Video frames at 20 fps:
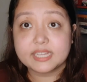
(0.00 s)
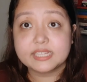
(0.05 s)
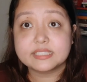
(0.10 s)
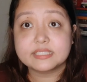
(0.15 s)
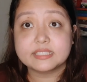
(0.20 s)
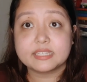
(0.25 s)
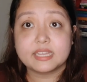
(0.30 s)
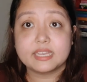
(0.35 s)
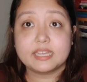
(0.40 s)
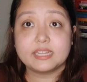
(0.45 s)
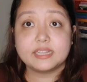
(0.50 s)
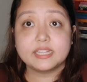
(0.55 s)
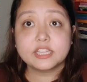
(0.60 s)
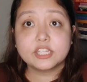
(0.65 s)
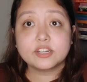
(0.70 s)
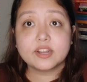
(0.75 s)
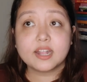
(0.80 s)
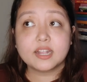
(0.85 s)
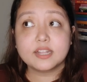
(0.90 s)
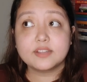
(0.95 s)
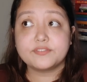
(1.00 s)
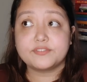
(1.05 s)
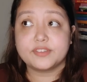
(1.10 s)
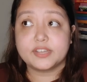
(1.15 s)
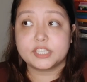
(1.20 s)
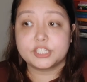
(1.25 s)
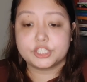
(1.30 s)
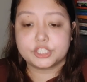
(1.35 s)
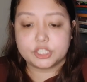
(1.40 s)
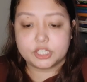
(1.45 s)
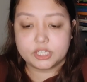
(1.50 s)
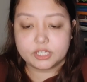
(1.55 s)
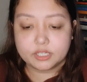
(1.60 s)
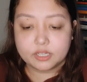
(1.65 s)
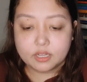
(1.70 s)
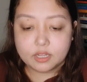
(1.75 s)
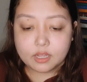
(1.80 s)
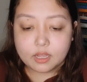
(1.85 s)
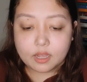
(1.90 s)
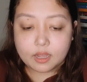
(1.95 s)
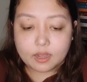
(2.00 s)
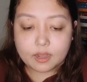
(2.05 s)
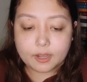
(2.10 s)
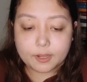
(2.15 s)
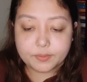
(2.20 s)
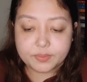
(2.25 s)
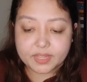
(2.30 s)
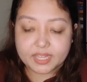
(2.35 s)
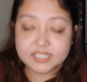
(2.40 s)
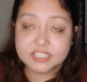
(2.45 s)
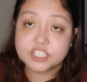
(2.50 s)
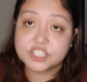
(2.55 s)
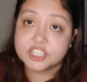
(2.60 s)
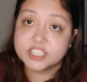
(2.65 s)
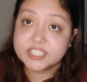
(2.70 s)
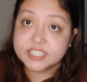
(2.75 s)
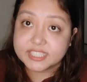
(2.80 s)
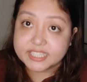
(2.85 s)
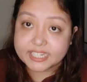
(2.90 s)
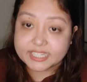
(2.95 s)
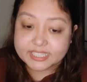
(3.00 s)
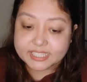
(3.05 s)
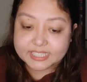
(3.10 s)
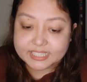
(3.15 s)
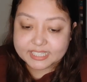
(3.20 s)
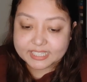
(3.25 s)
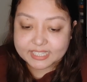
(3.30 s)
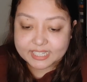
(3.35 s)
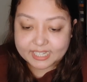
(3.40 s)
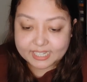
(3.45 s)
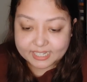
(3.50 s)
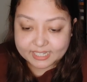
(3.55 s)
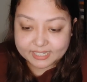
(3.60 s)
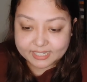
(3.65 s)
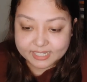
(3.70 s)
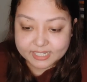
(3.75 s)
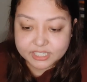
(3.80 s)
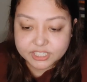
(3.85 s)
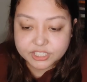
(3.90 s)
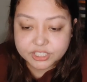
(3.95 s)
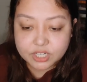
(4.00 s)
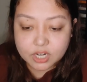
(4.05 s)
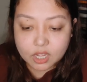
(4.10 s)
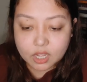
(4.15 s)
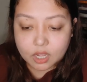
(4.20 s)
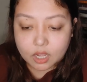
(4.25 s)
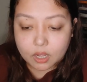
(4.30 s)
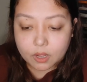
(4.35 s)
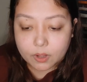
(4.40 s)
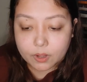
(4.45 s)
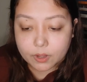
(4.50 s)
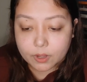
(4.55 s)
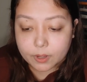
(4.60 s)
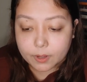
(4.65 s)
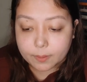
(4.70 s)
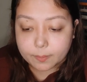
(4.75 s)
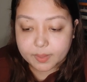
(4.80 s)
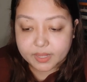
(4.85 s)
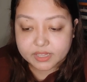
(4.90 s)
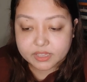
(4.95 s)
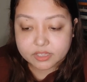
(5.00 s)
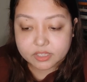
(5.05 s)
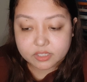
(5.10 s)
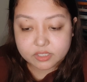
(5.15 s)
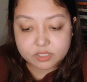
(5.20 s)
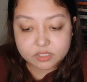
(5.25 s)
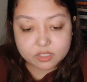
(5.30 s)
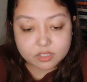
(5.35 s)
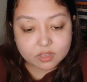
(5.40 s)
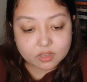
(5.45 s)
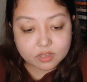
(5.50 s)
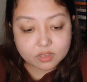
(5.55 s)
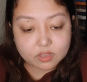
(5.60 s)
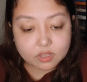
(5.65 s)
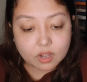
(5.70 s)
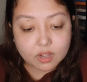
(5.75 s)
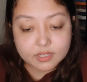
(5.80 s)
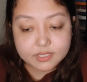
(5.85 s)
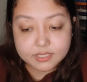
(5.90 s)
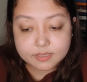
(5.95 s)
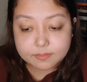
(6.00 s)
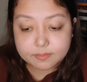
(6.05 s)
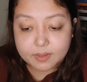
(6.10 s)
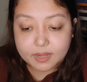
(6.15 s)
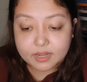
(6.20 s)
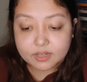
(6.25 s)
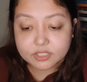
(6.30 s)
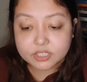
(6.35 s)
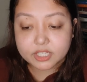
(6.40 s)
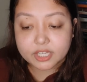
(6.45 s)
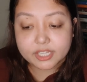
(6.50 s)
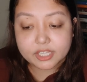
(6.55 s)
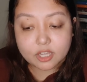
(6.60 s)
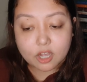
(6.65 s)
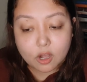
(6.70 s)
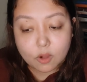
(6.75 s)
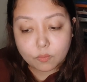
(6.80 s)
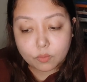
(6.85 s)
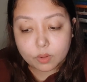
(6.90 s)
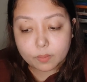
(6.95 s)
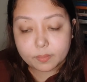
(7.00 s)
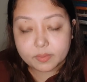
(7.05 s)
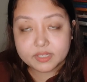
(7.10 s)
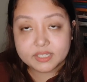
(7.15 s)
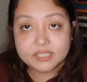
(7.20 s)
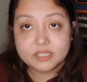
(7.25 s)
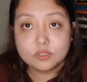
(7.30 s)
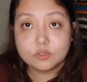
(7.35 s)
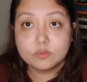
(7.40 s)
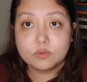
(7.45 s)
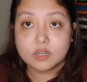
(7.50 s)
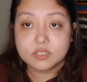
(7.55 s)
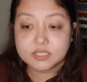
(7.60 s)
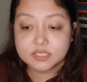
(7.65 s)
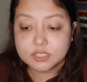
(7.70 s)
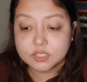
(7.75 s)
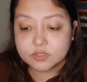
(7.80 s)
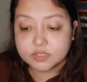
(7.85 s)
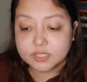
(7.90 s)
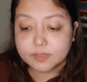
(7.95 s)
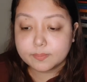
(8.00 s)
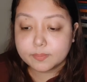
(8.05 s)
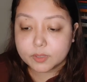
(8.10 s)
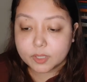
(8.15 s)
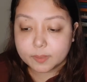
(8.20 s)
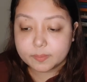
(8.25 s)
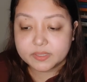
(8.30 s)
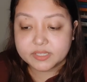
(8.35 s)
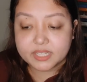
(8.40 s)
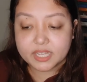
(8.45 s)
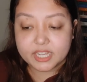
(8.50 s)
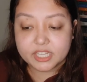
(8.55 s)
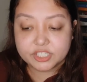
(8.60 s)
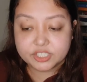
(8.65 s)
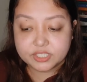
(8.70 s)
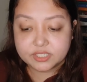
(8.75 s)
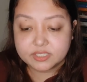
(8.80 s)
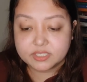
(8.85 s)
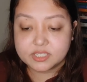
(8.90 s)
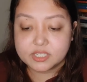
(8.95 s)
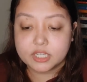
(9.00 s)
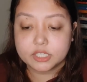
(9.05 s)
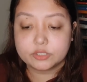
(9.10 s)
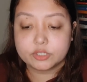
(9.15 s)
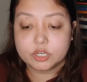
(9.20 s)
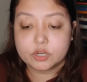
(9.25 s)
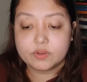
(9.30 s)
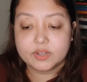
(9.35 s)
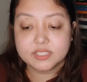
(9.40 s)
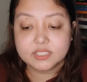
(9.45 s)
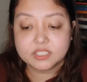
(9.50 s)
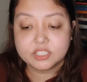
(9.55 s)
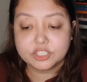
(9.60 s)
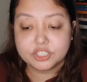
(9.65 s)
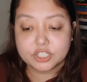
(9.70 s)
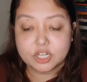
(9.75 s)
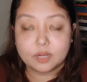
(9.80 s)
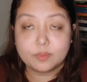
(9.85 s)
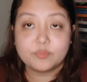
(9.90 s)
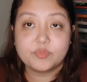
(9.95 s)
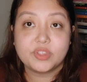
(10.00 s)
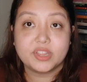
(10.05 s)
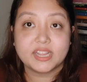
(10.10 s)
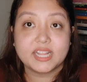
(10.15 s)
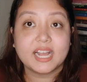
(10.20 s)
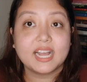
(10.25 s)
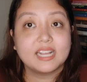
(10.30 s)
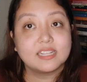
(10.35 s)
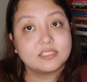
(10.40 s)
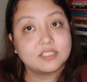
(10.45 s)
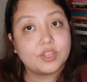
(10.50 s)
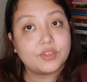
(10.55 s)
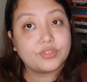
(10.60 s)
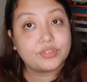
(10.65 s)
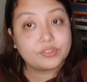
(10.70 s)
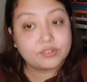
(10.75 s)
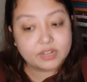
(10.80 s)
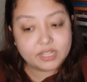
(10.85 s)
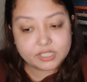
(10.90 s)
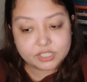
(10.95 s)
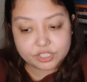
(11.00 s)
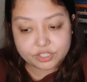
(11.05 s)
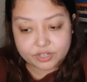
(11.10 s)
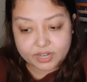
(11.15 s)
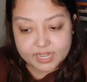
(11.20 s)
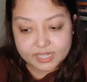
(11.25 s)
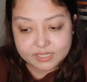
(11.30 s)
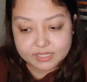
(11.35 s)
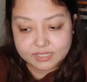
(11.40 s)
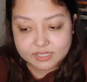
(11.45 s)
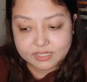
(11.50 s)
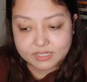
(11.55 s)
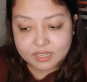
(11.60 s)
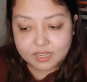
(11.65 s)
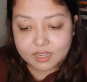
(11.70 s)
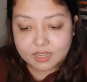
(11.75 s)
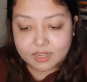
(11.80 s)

It's a literary fiction that's translated in English. It talks about a young woman who walks into an employment agency and requests a job that has three traits.